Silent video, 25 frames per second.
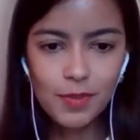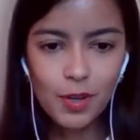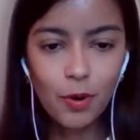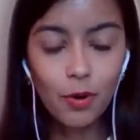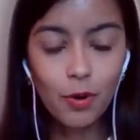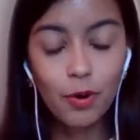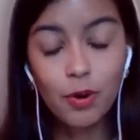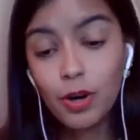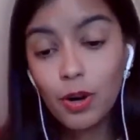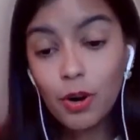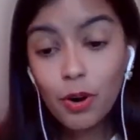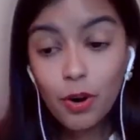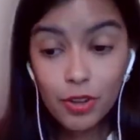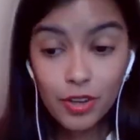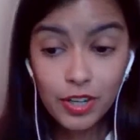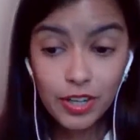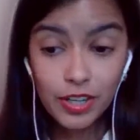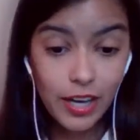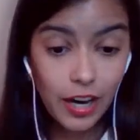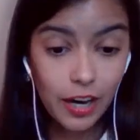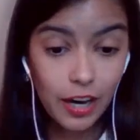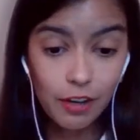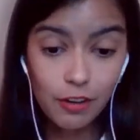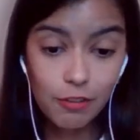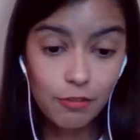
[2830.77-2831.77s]
or other
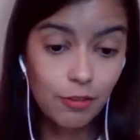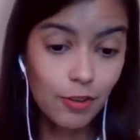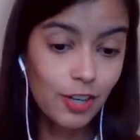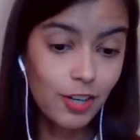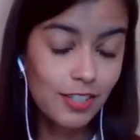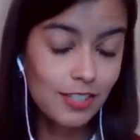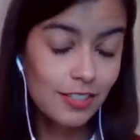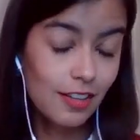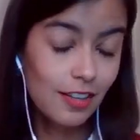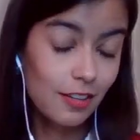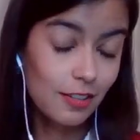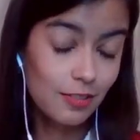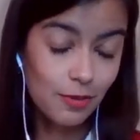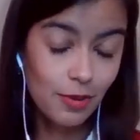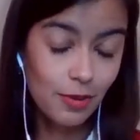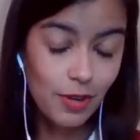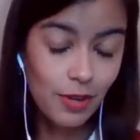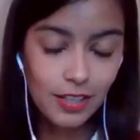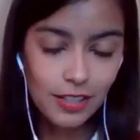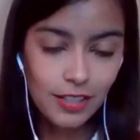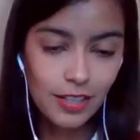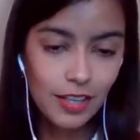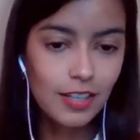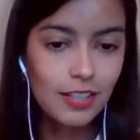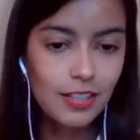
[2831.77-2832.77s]
kind of works as well
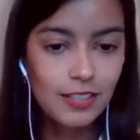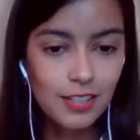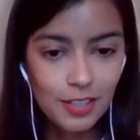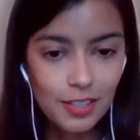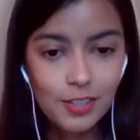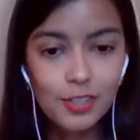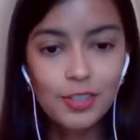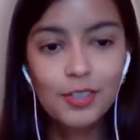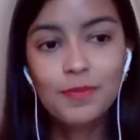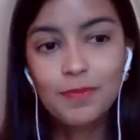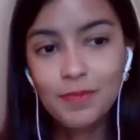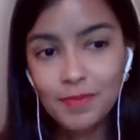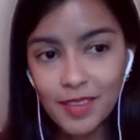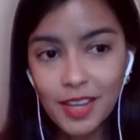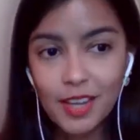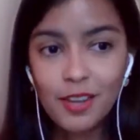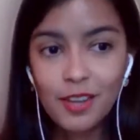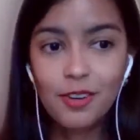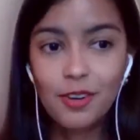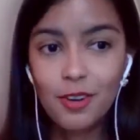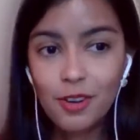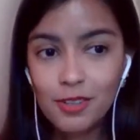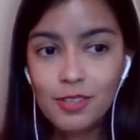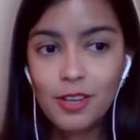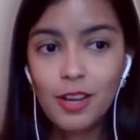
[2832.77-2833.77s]
in the institute. They
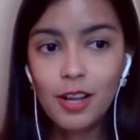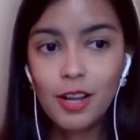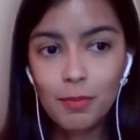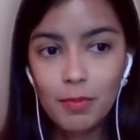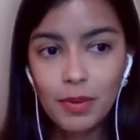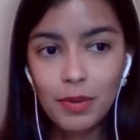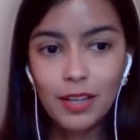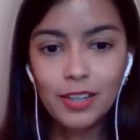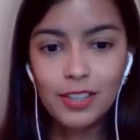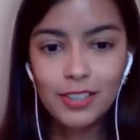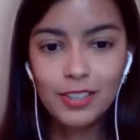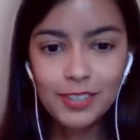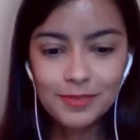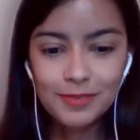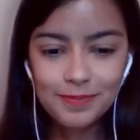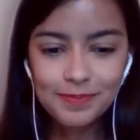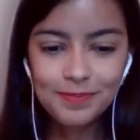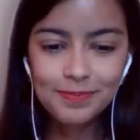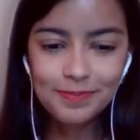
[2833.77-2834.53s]
could also help a lot.